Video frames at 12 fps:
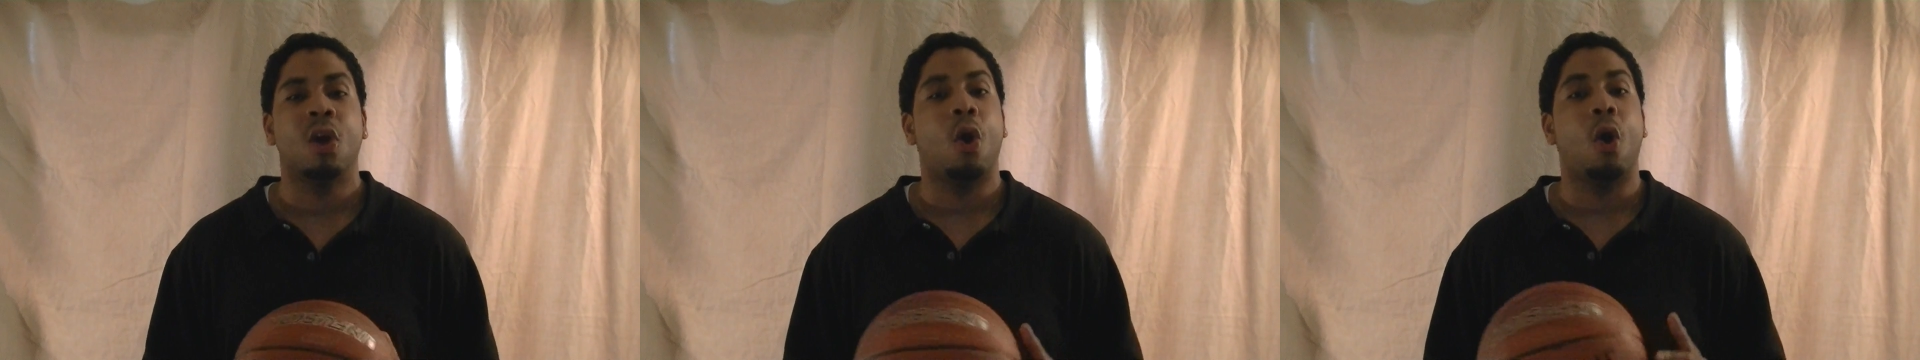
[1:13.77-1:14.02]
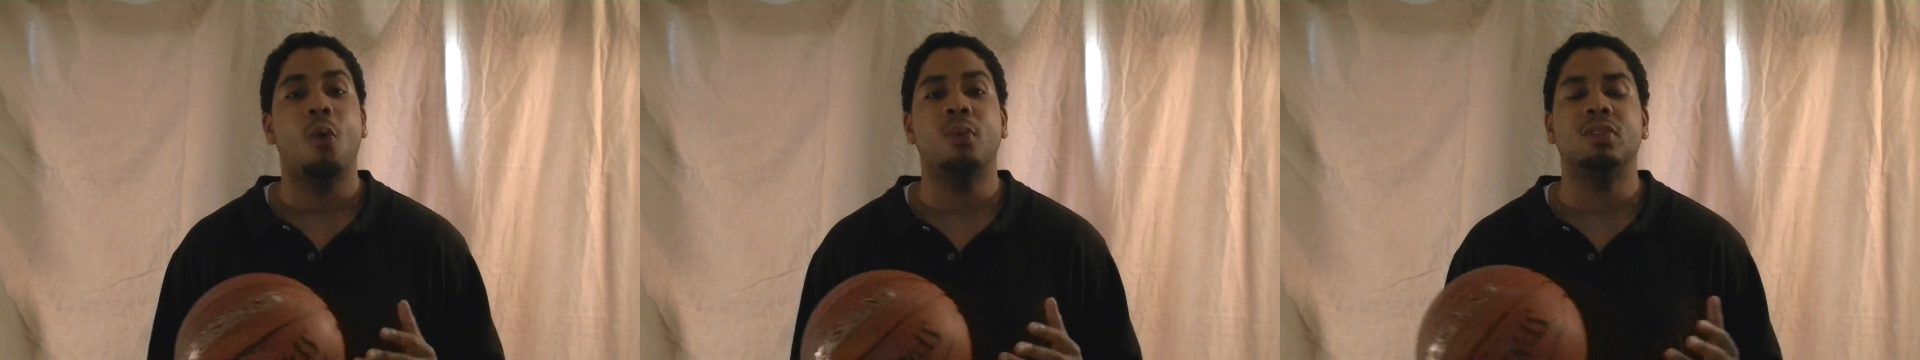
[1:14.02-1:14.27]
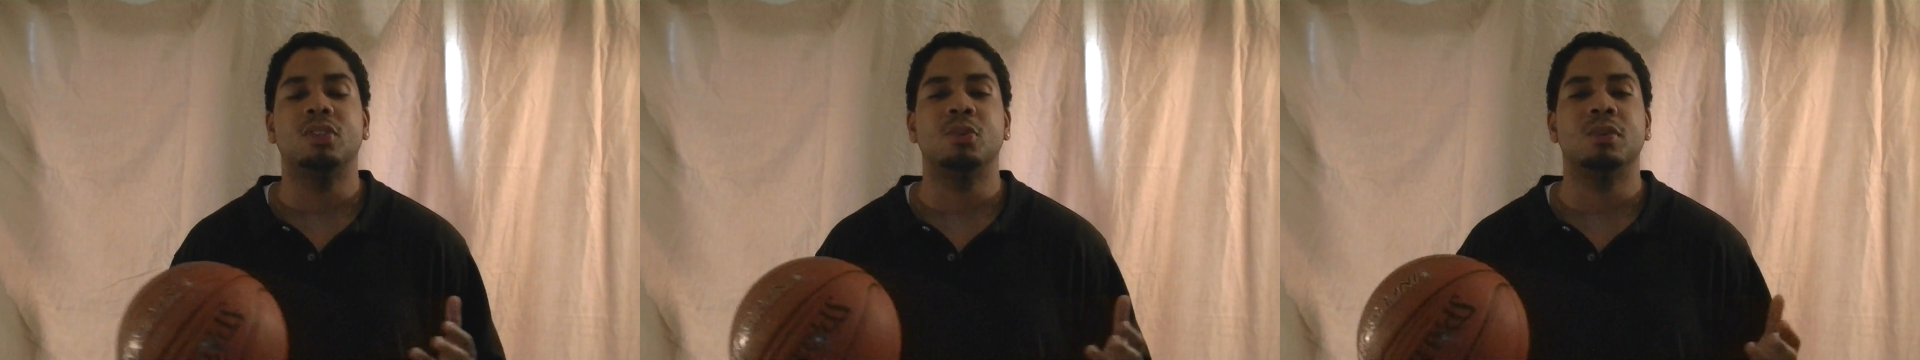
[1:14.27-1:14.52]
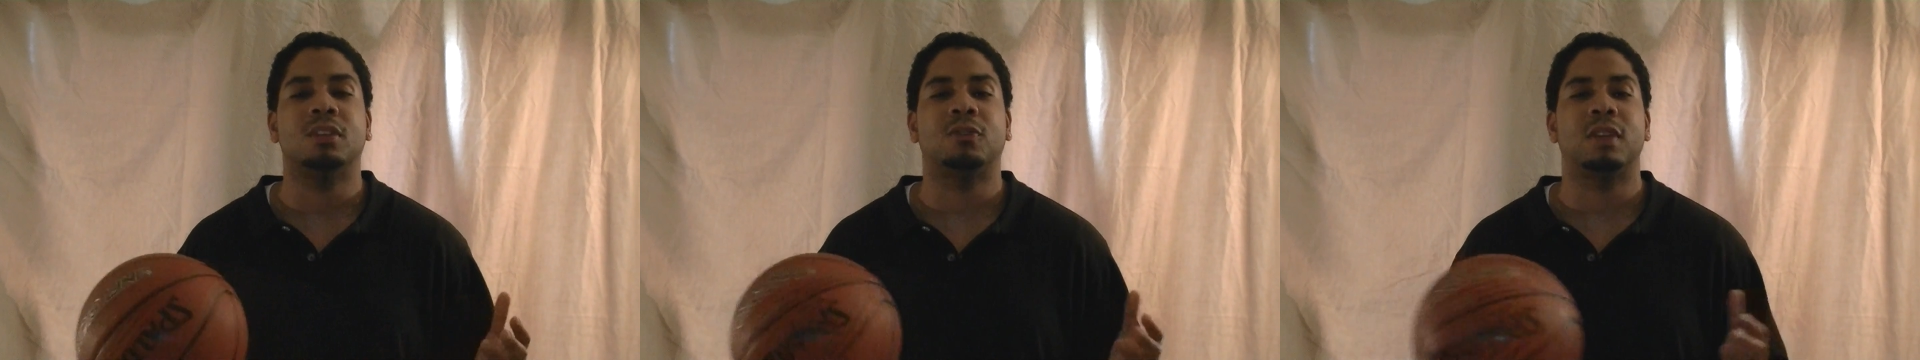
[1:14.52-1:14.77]
all we're
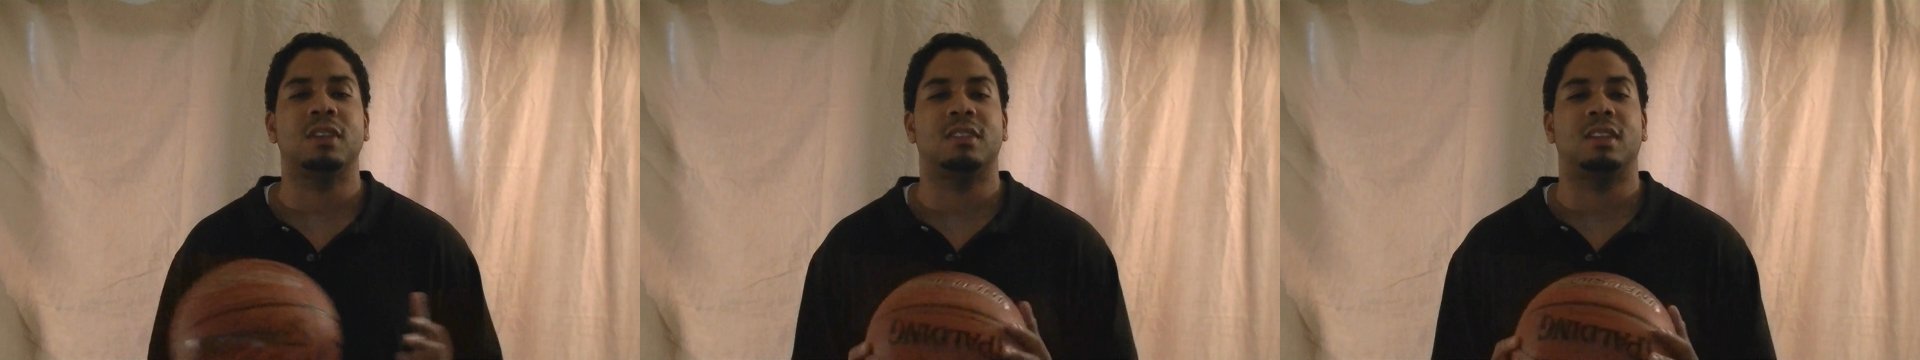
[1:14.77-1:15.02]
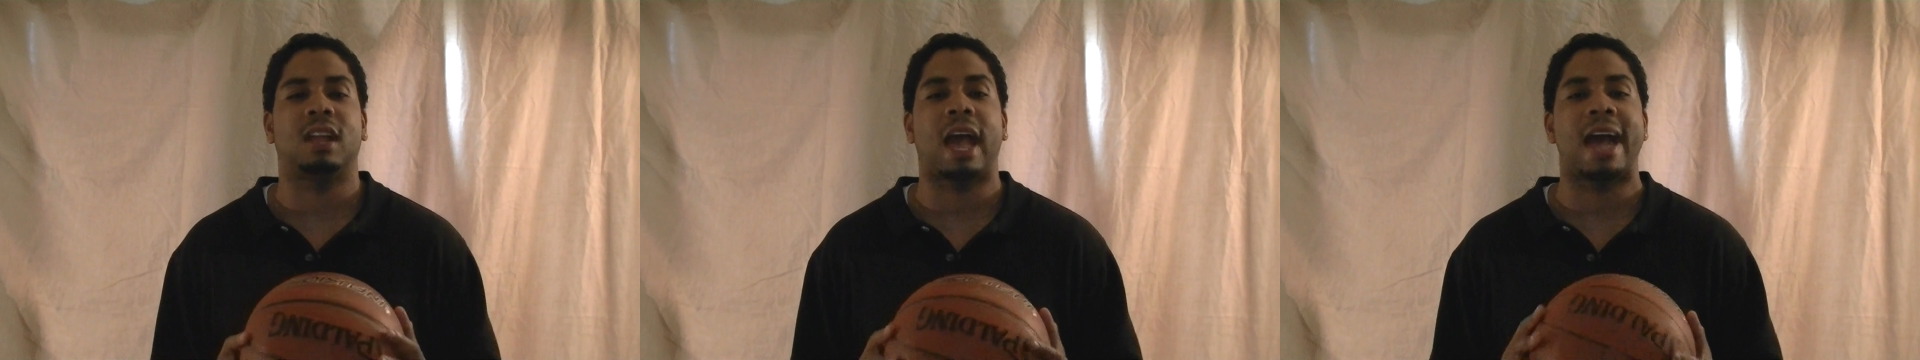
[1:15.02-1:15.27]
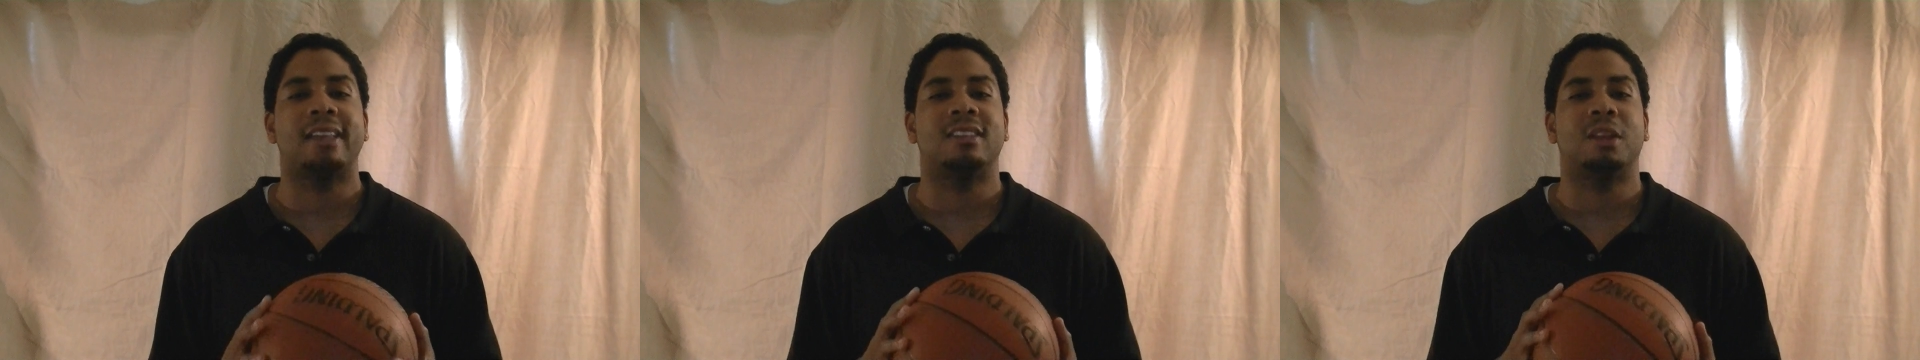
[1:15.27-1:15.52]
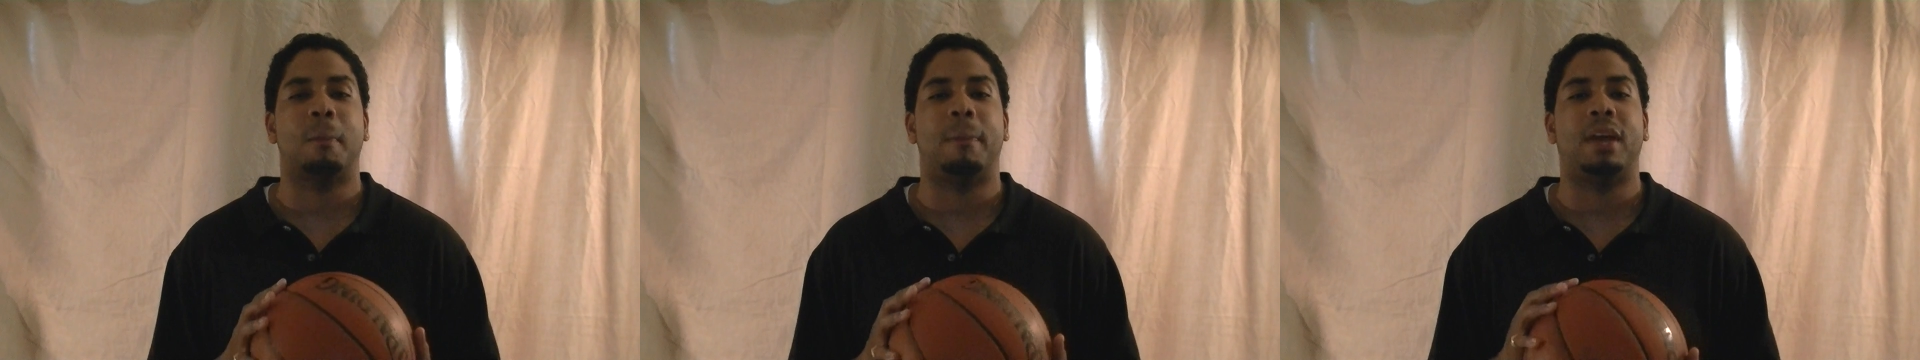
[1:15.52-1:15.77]
doing is facing the guys
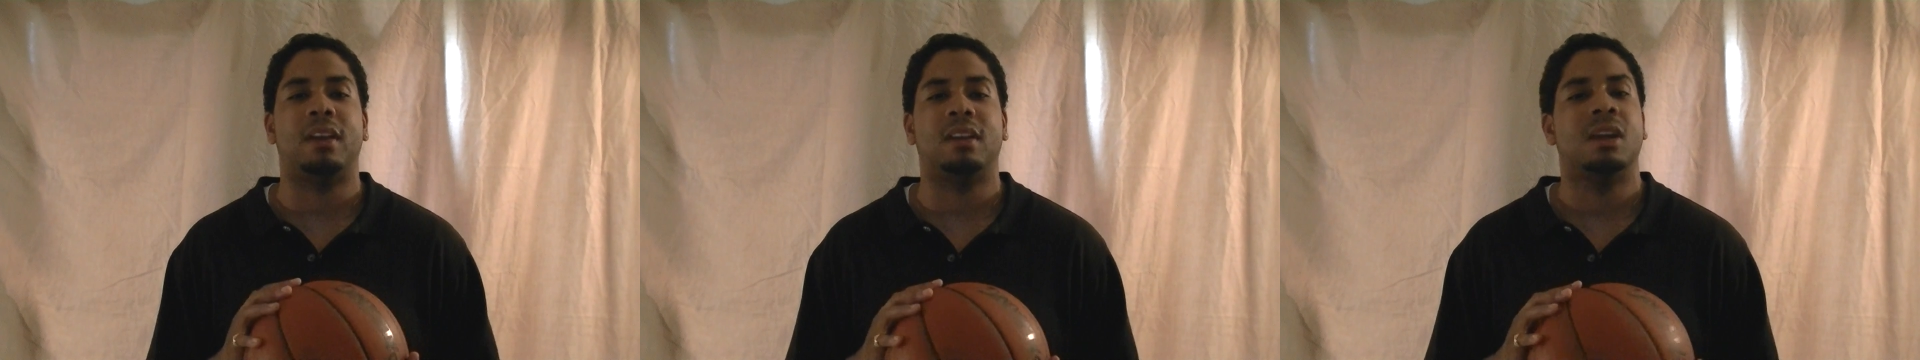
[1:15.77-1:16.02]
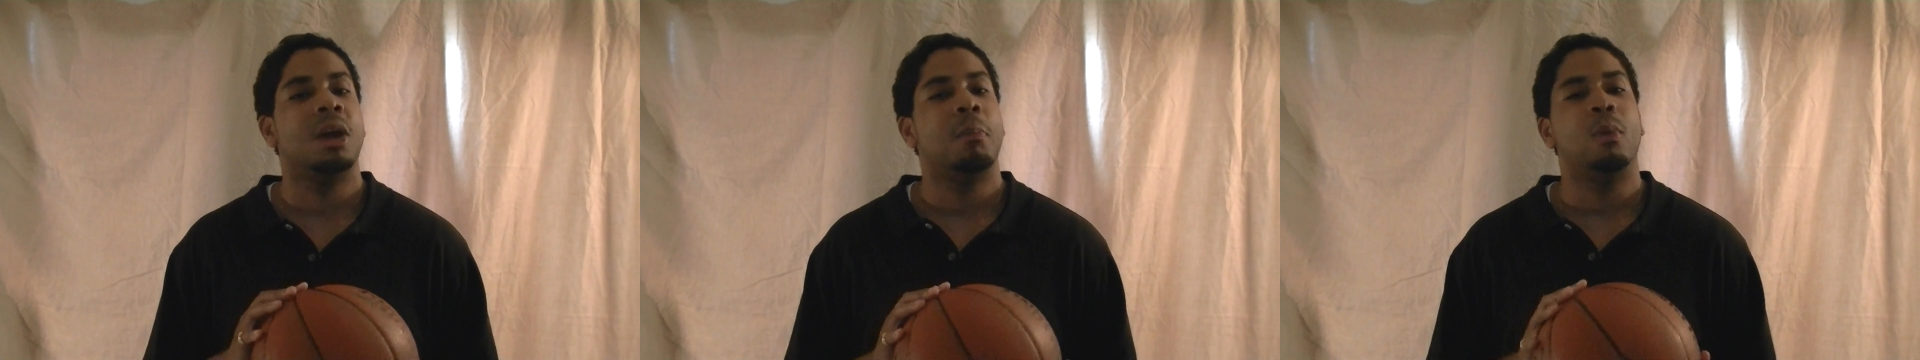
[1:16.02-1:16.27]
that are better,